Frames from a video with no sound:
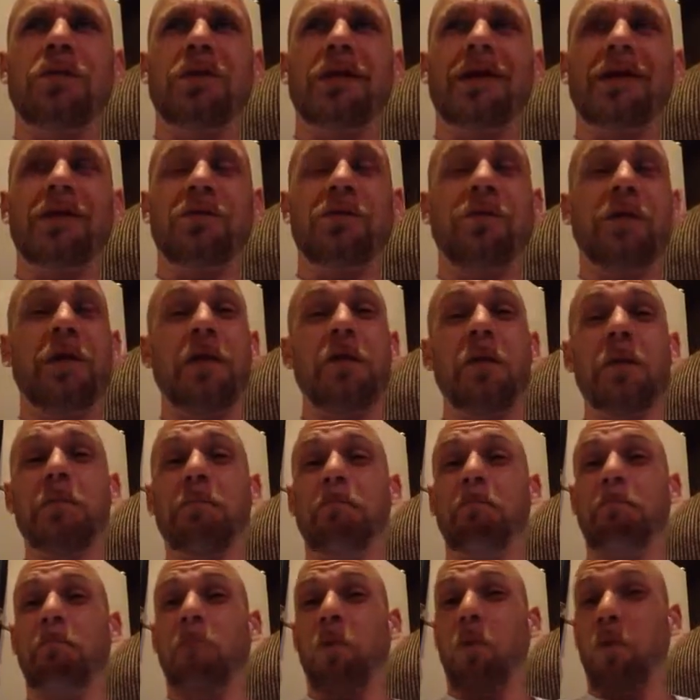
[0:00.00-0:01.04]
it's very
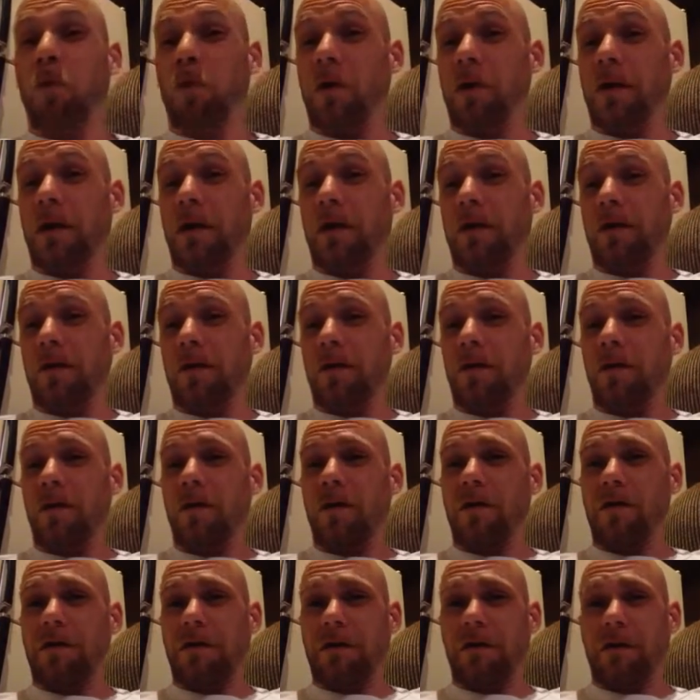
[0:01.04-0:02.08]
boring
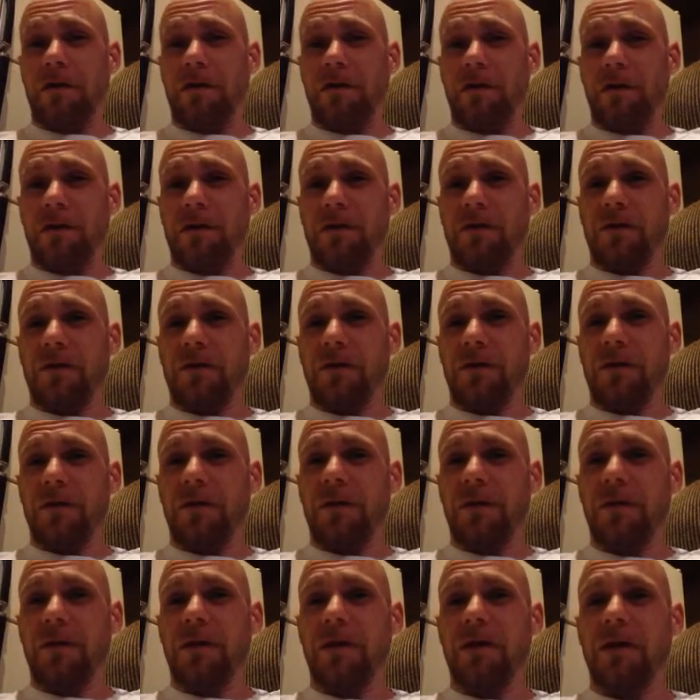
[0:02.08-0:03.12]
on defense.
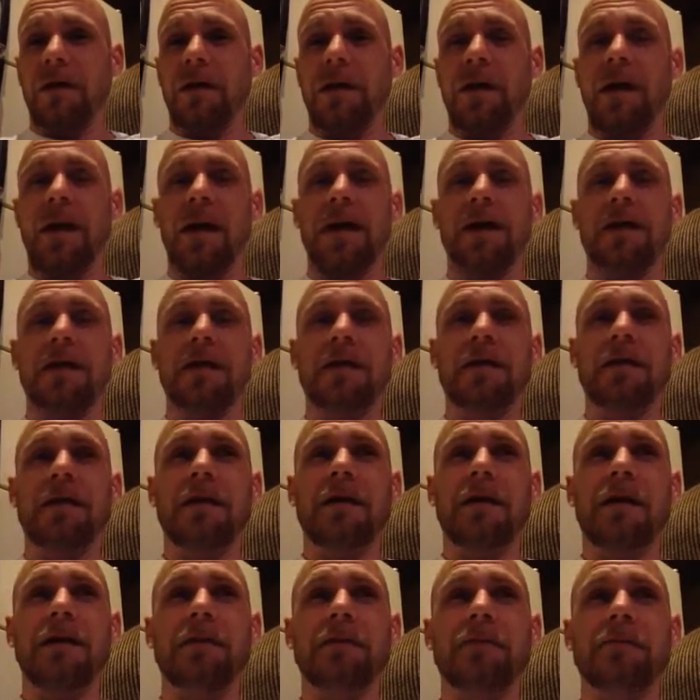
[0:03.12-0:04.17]
And
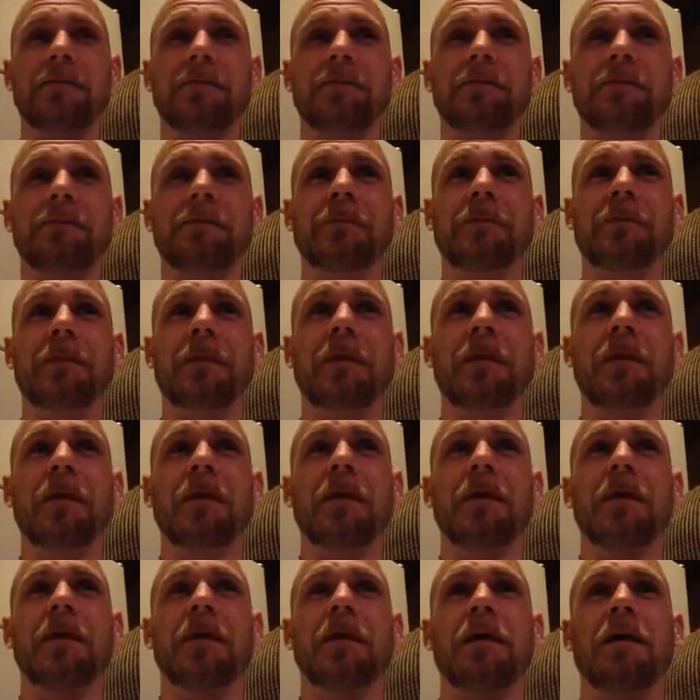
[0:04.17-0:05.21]
I
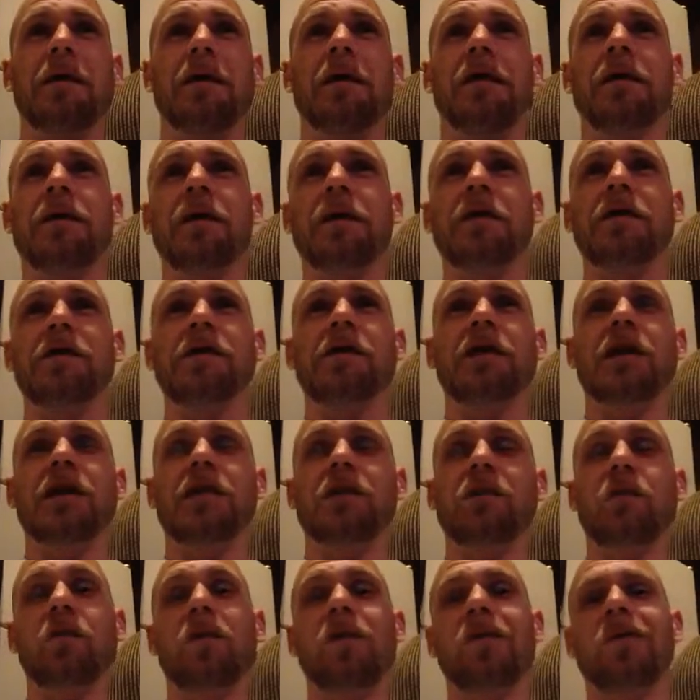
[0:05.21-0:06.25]
think they just
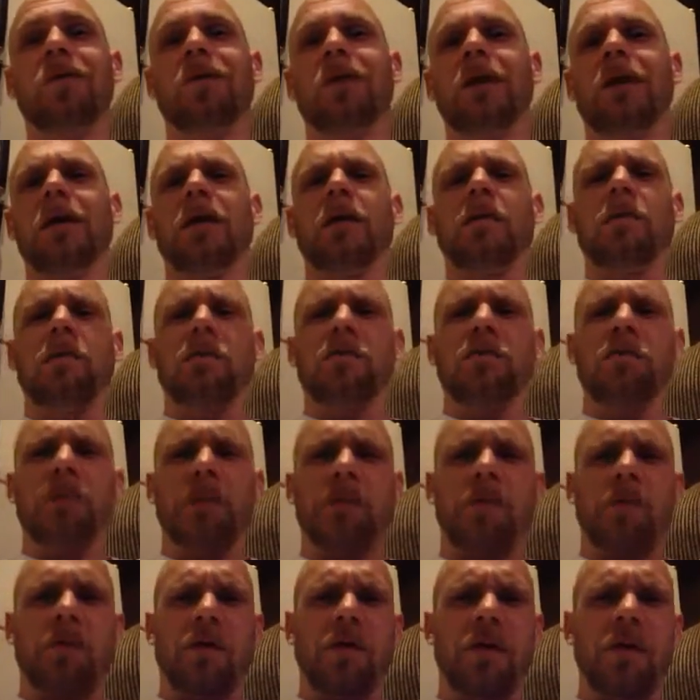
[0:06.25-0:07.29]
guess, well, most
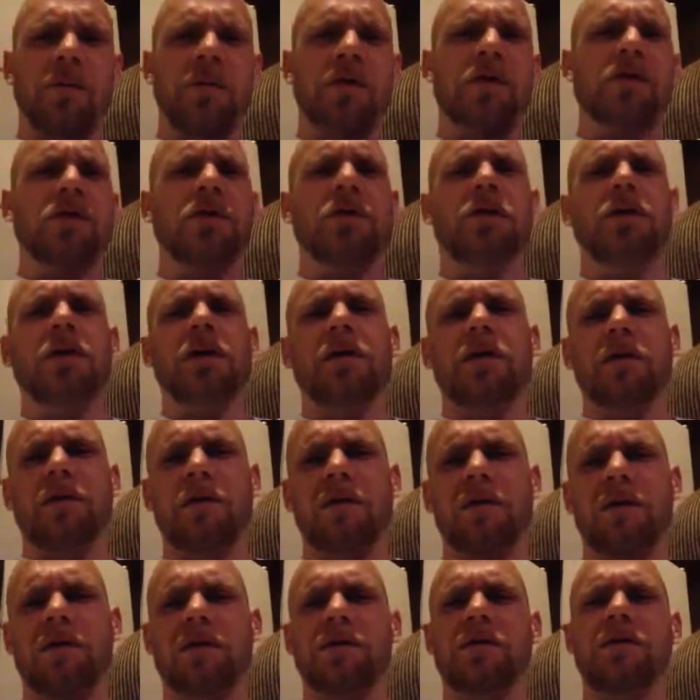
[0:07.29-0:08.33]
people are going to be shooting
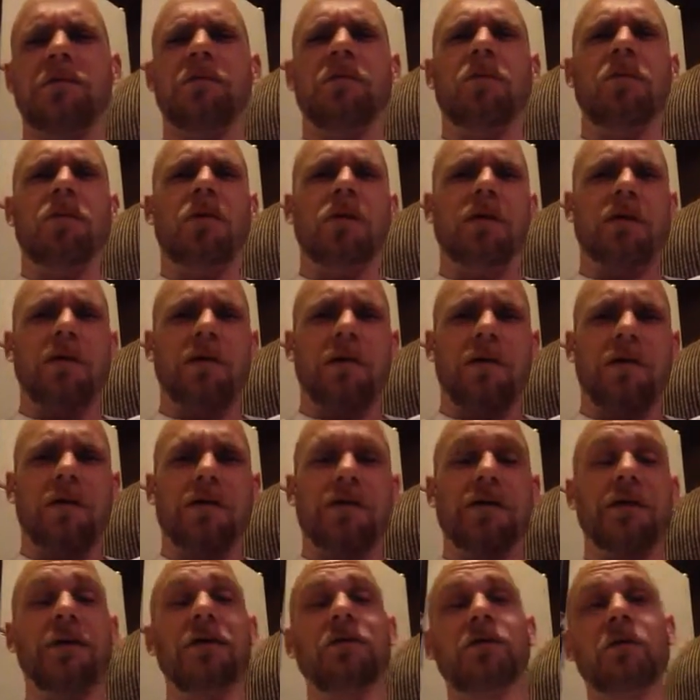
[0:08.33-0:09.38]
guards or point
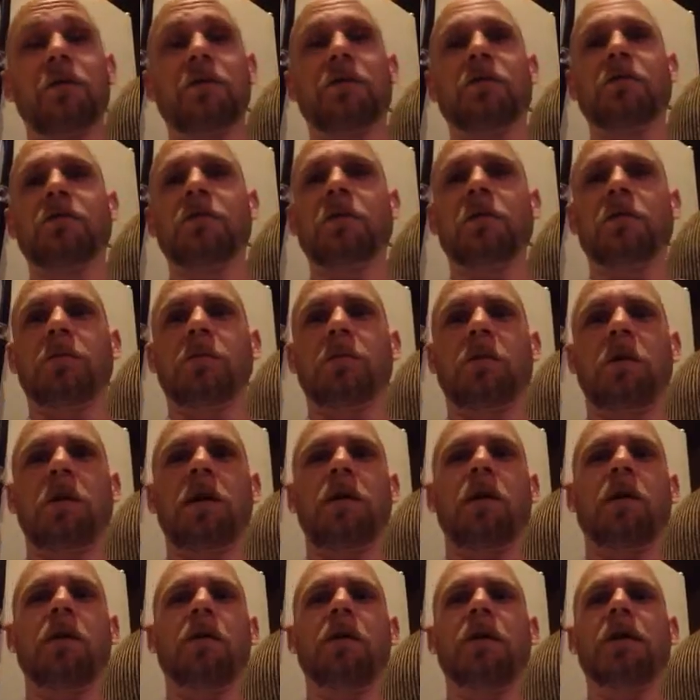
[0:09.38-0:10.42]
guards, and that's what most people play
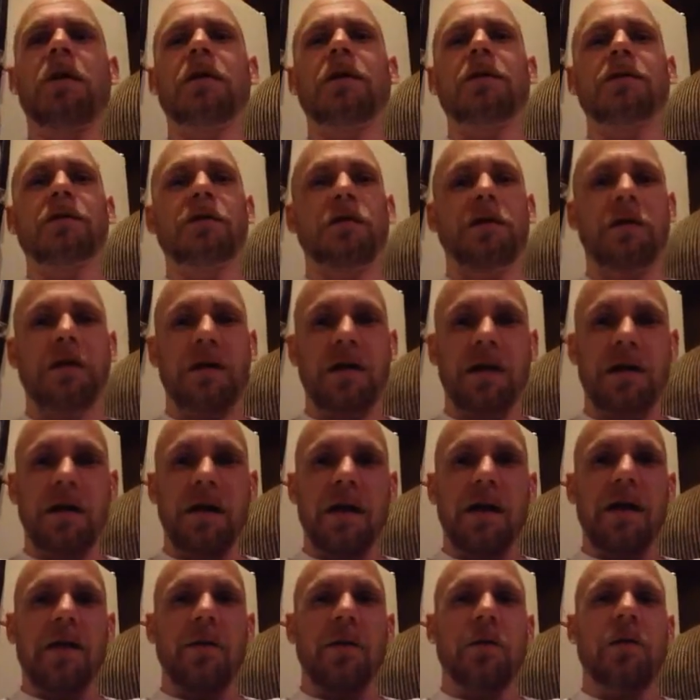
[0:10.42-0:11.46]
on there. Is that
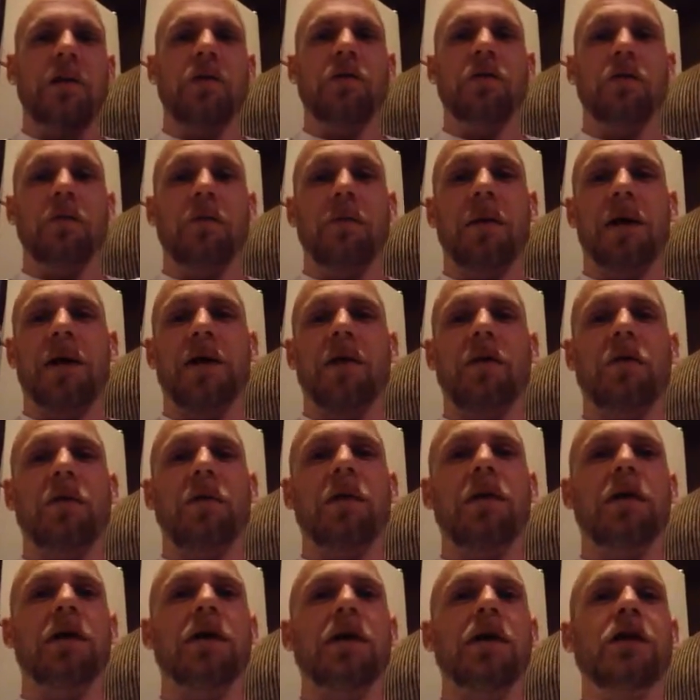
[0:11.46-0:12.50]
when they do the My
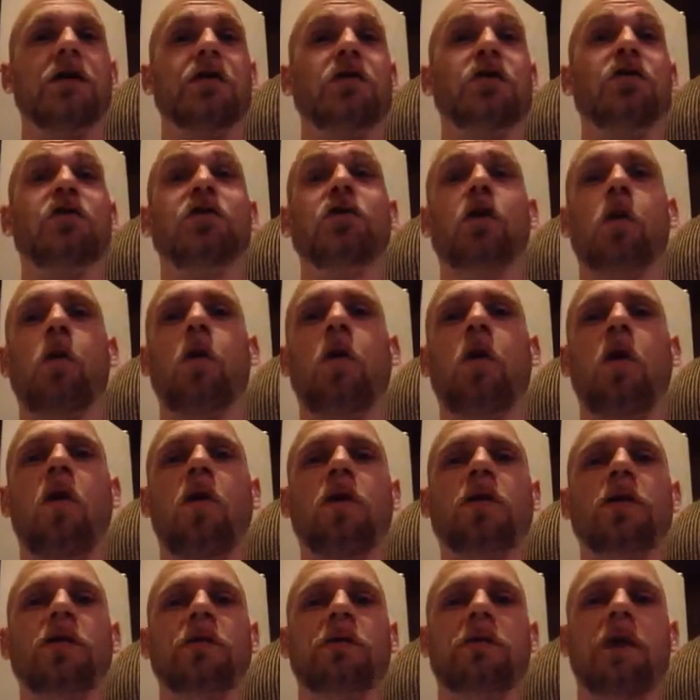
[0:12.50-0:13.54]
Career, it's so
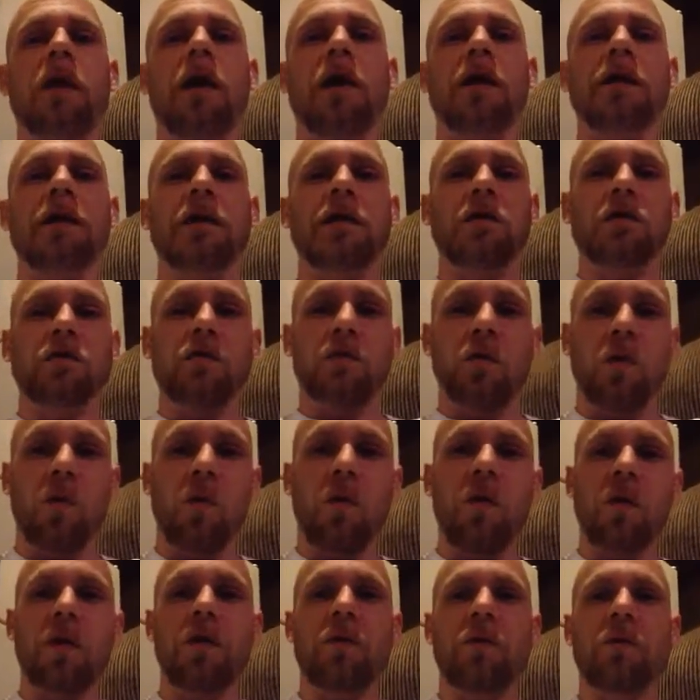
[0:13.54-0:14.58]
hard to find a
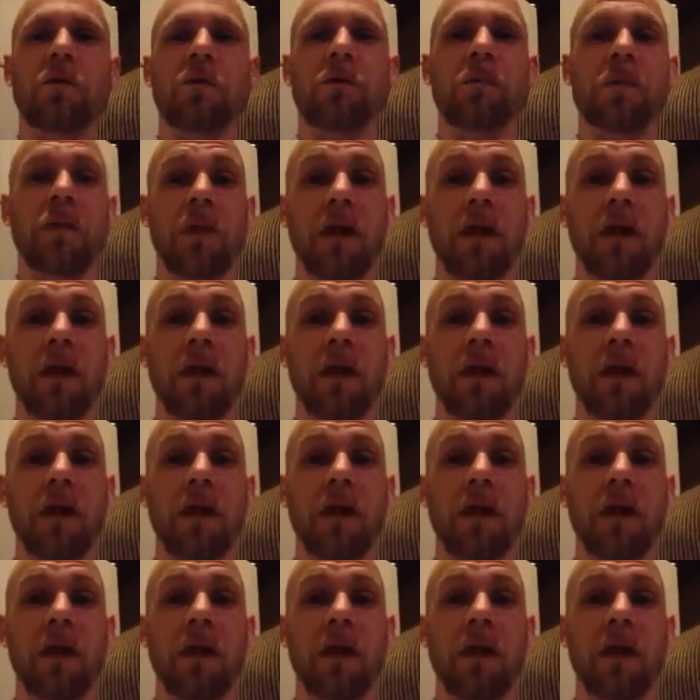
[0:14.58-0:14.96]
tutorial to